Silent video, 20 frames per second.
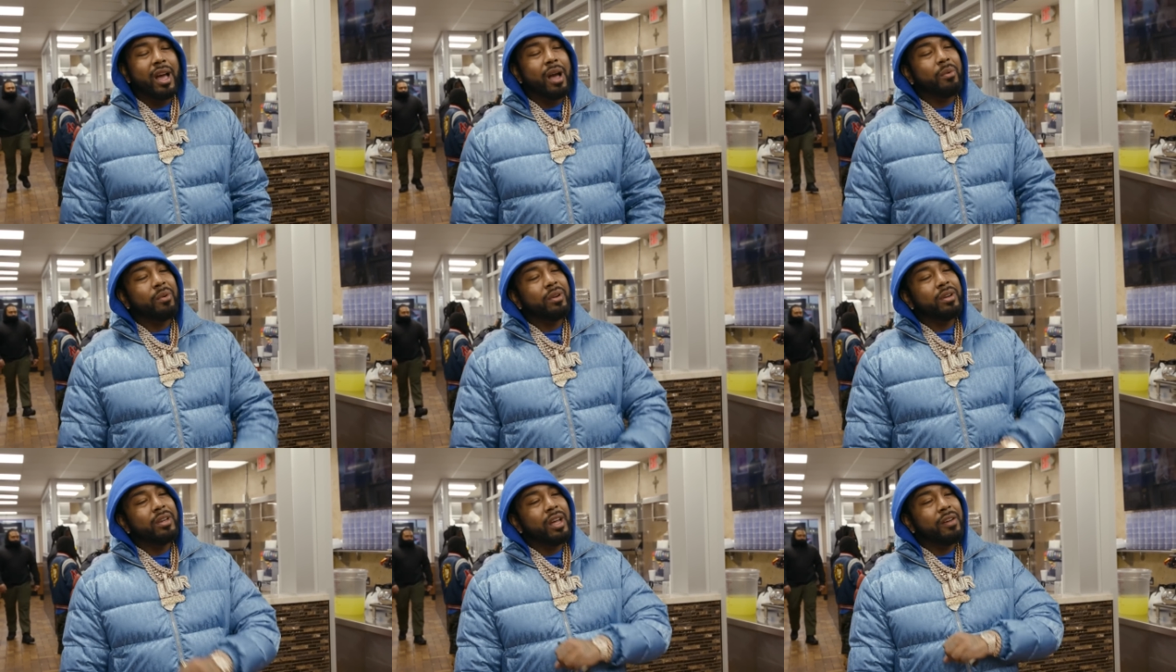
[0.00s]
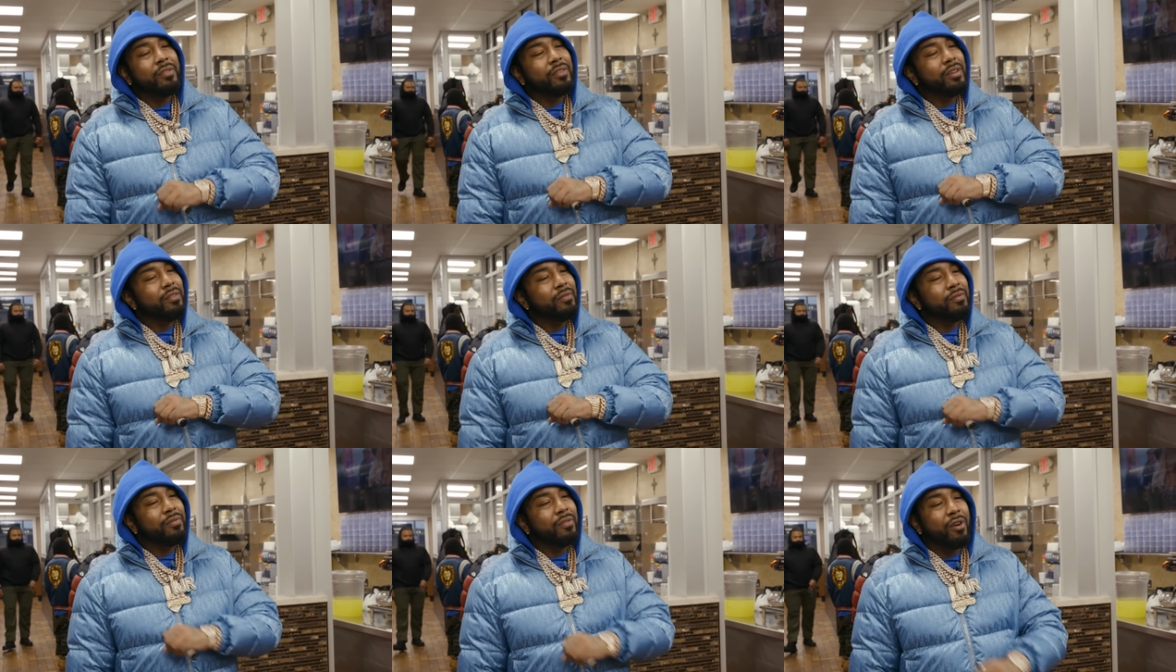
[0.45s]
I would
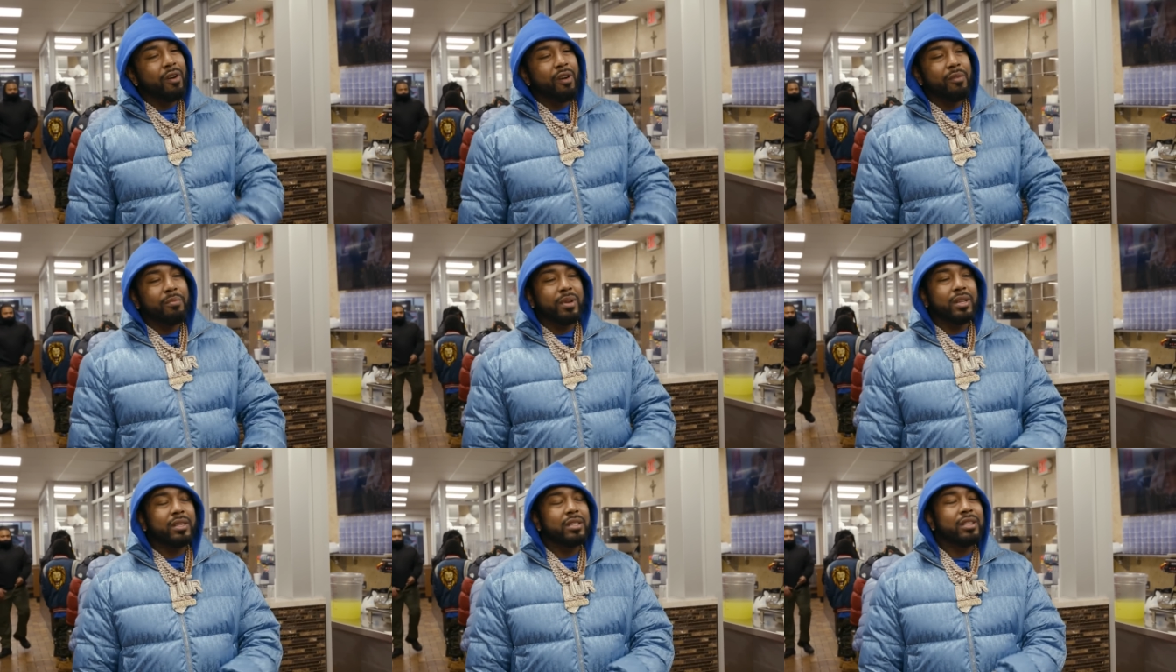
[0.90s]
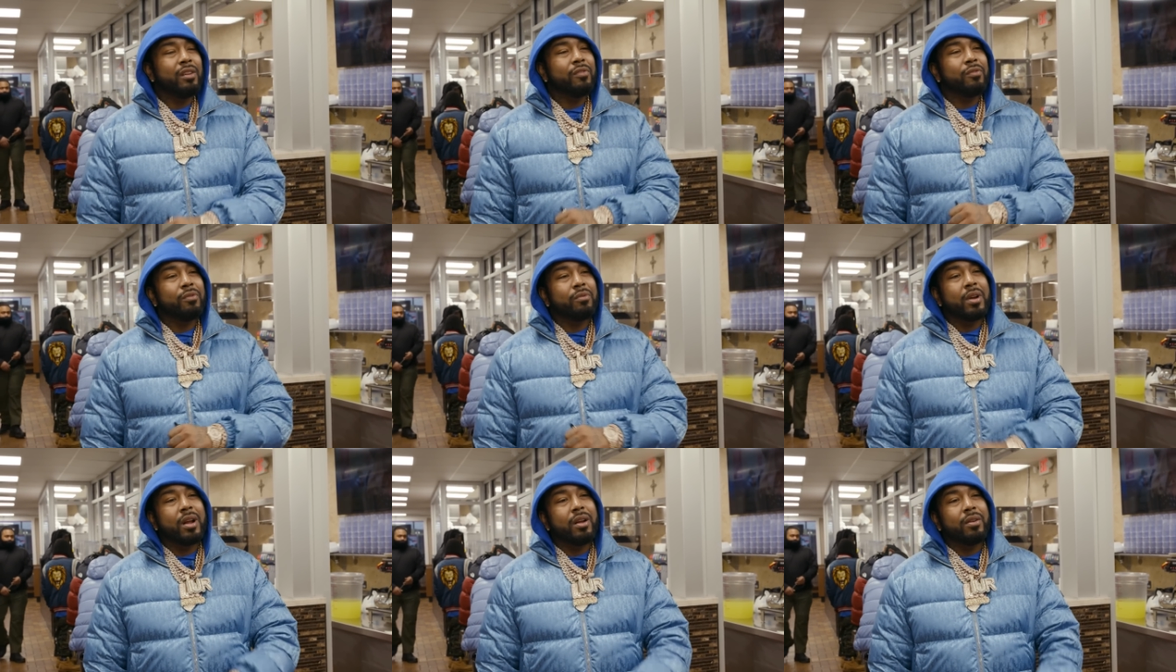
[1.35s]
never involve
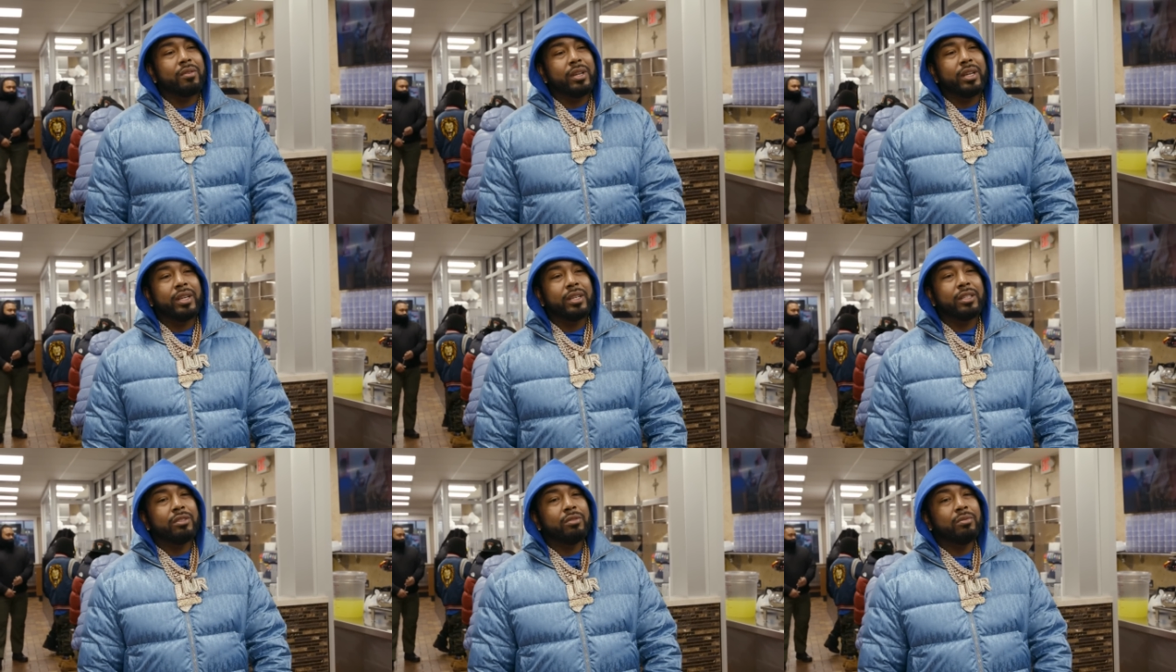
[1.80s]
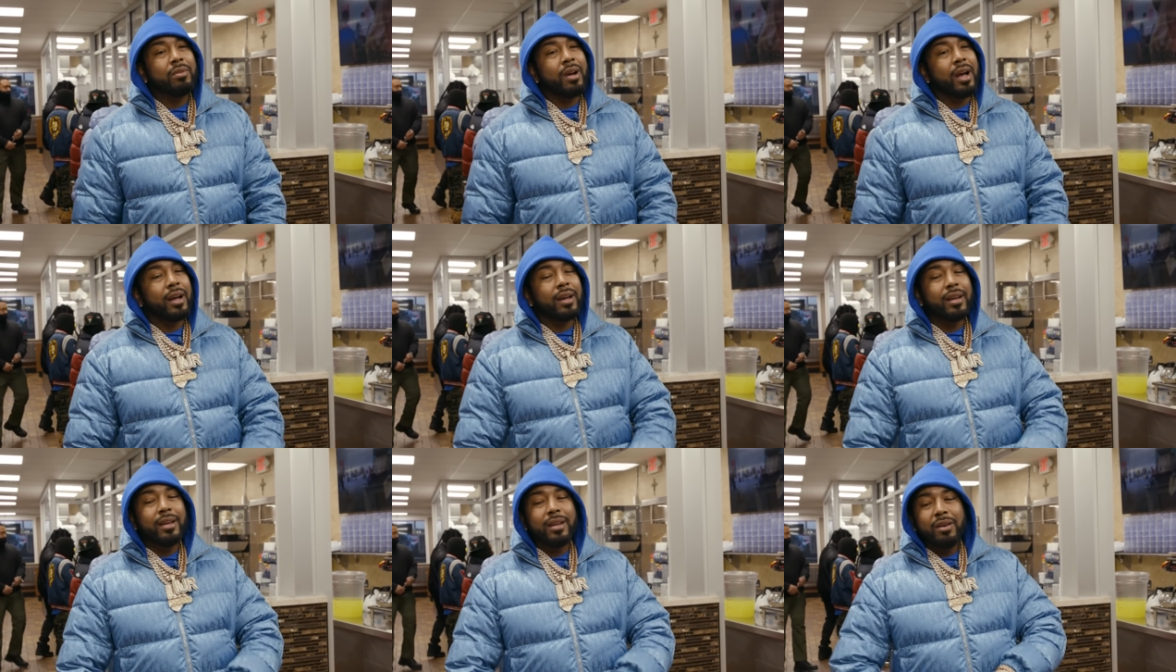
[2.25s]
myself around niggas who
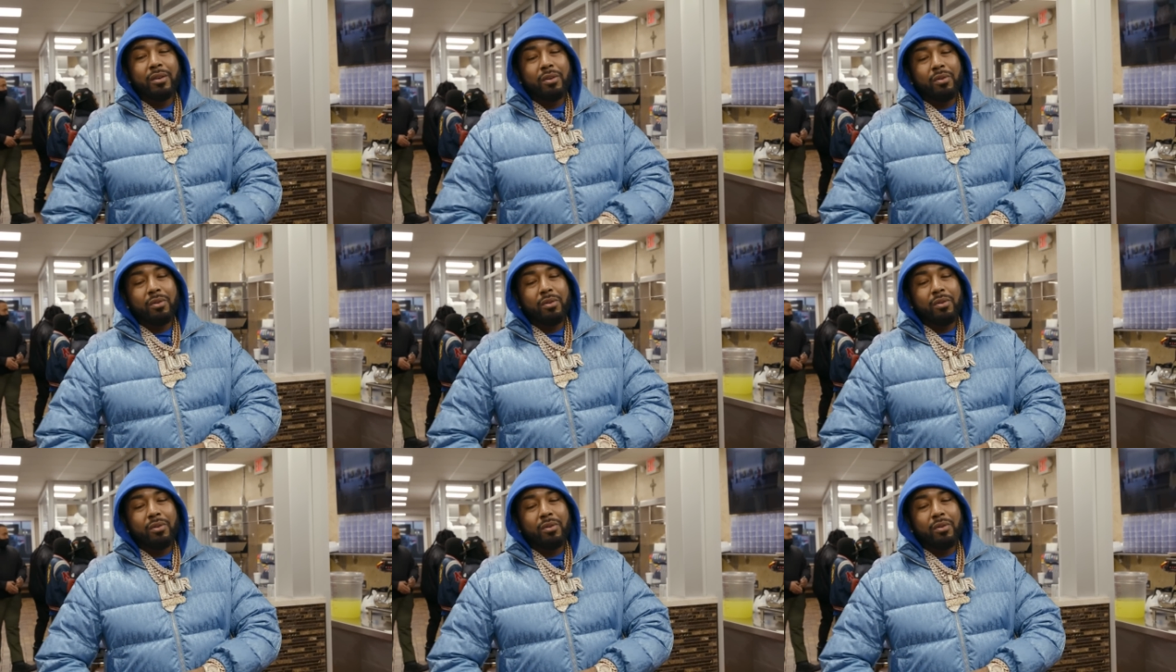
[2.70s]
I